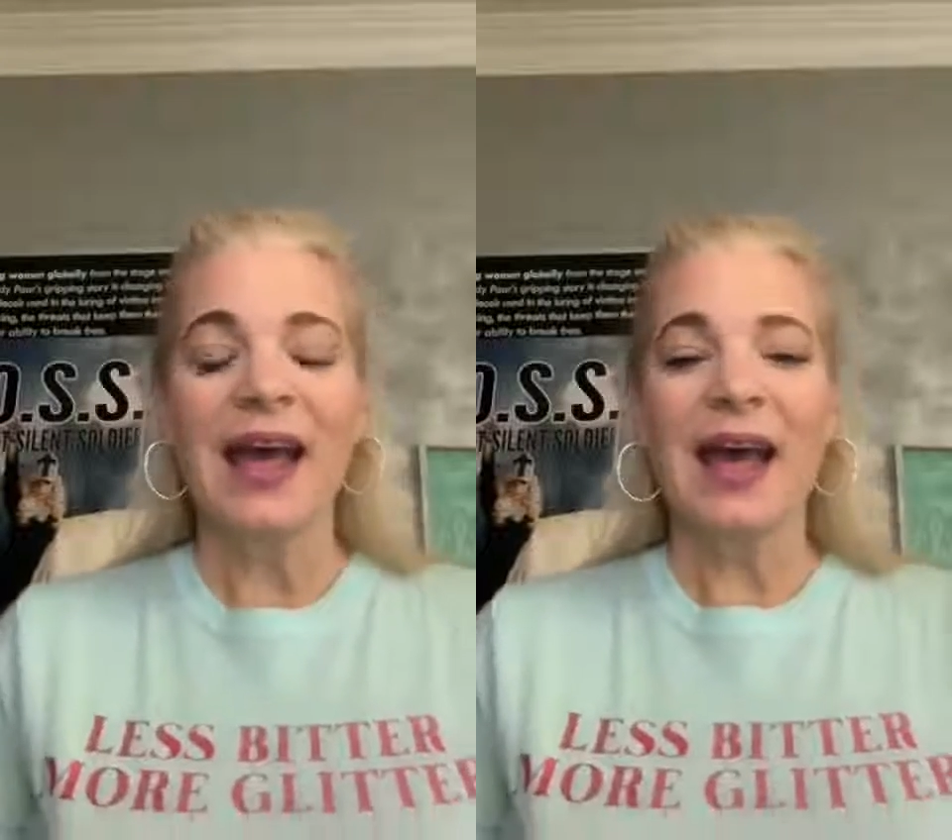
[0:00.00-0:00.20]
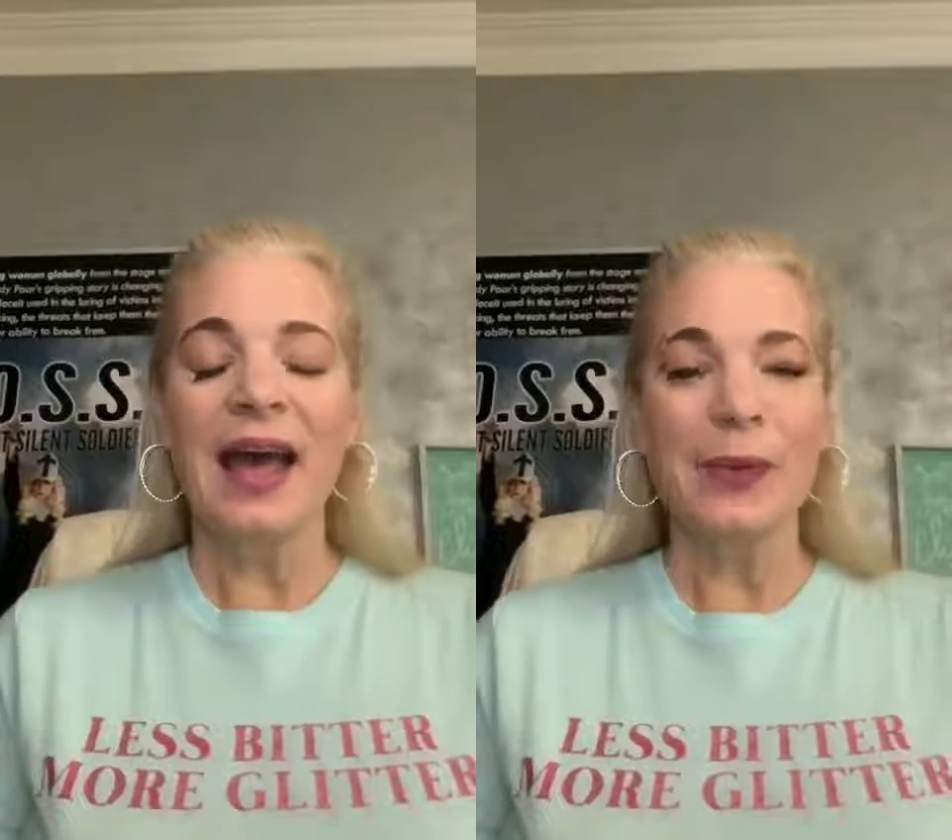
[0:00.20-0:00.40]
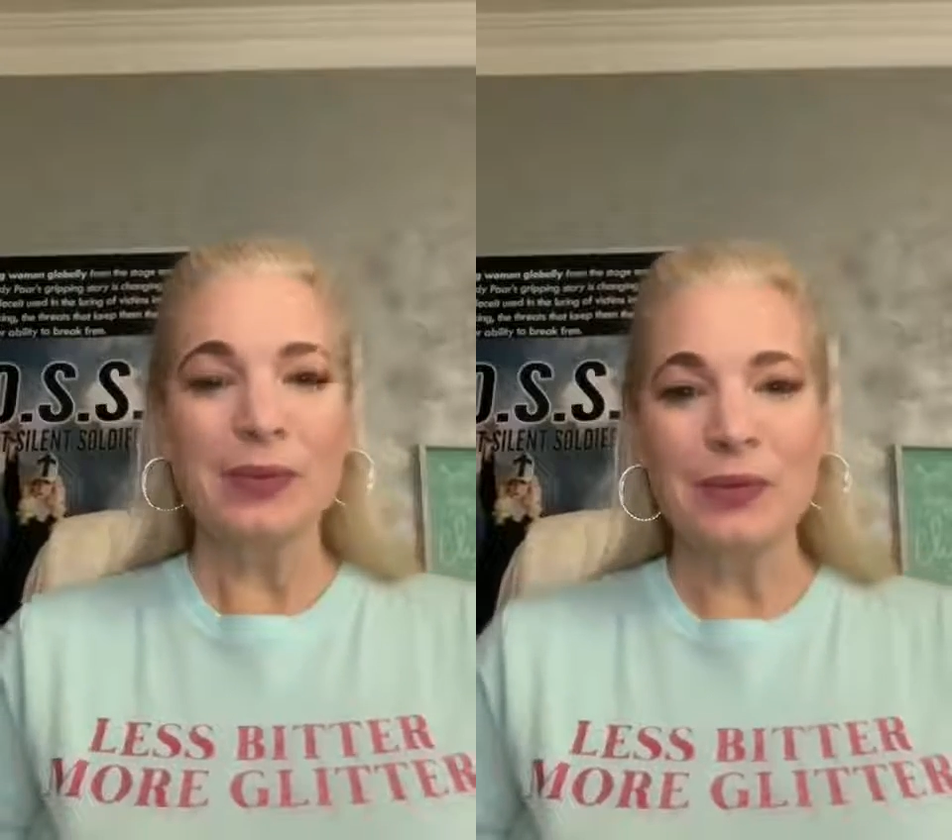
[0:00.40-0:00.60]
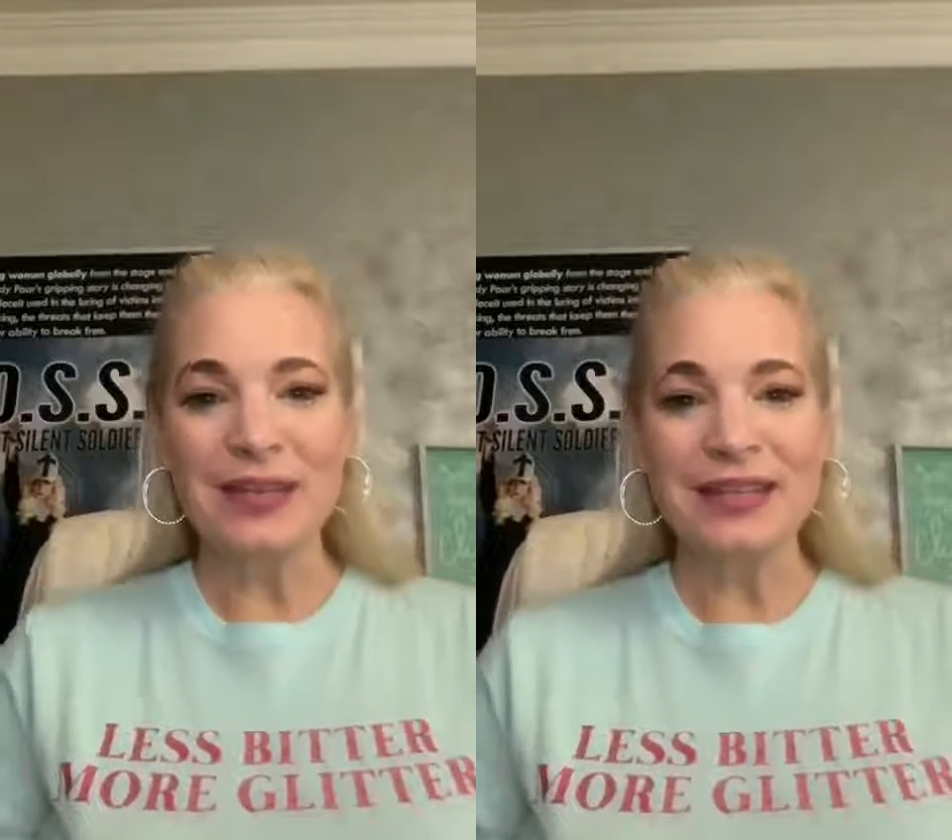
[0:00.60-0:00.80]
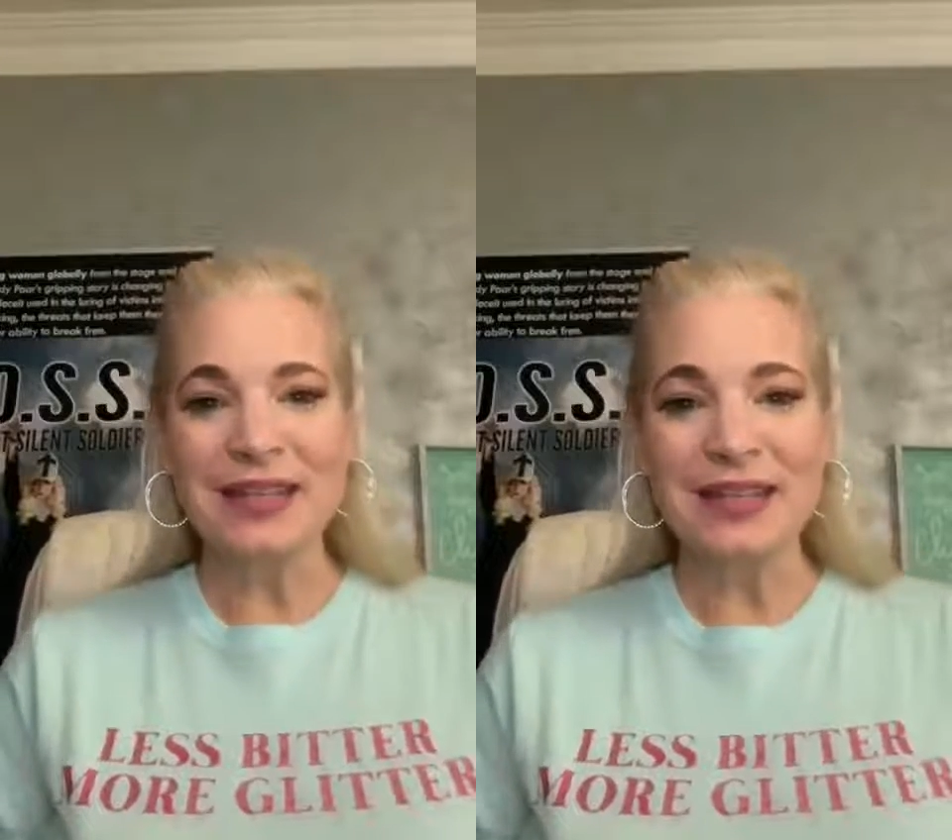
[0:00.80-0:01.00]
Happy
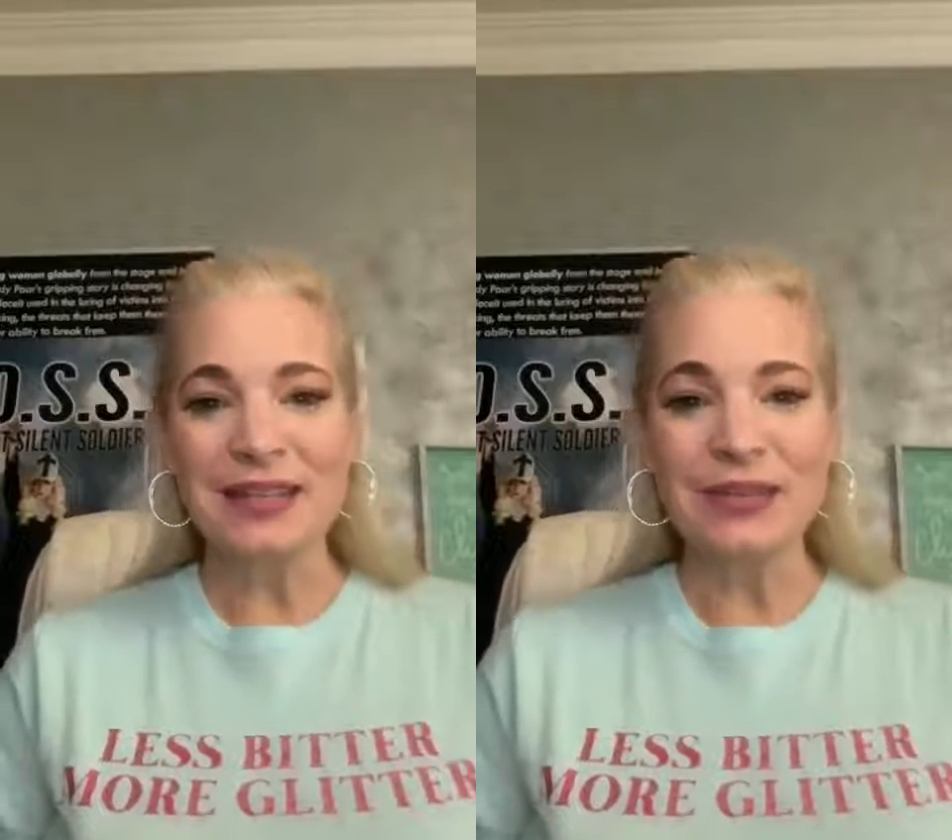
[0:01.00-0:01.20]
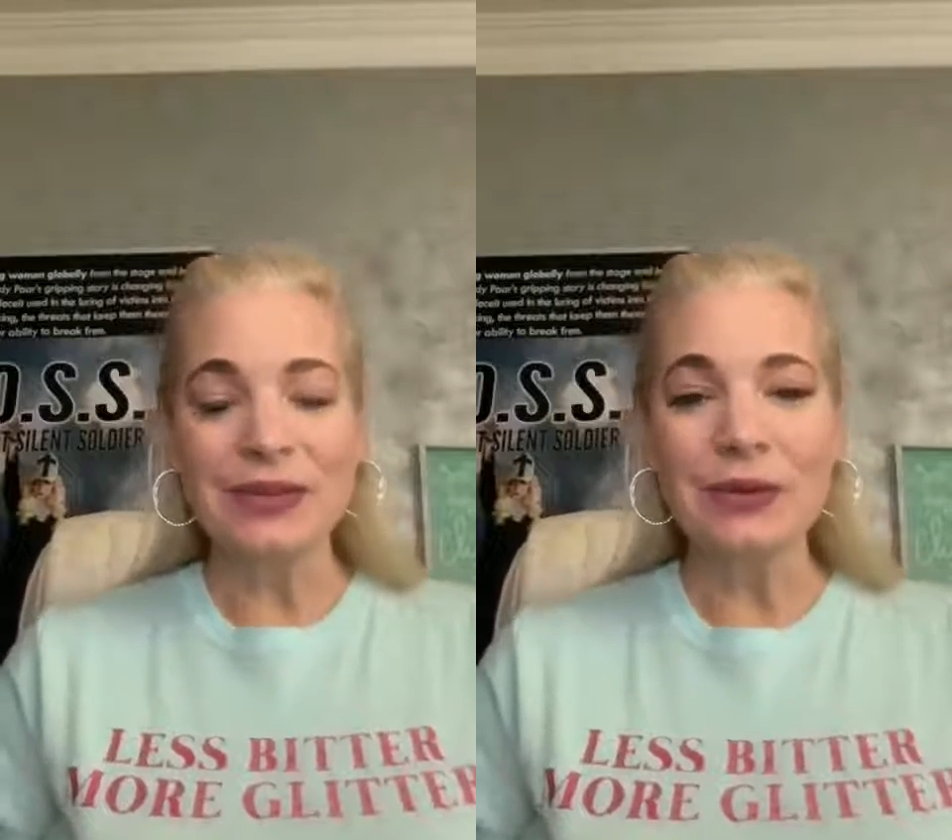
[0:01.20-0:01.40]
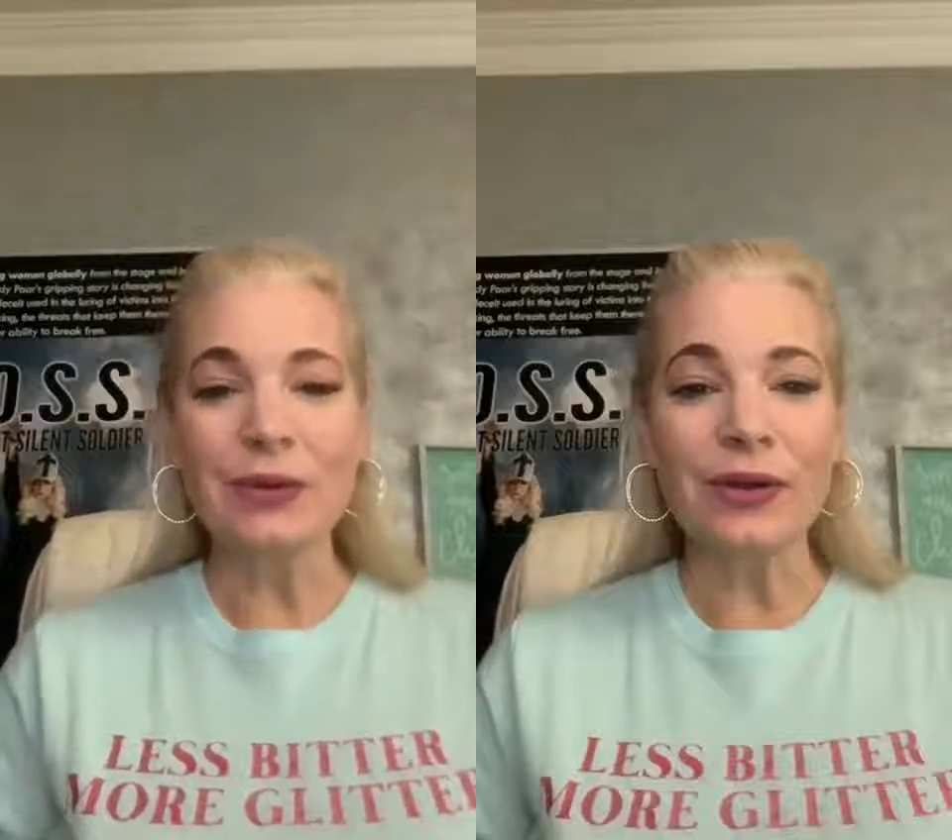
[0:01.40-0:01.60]
Wednesday to you,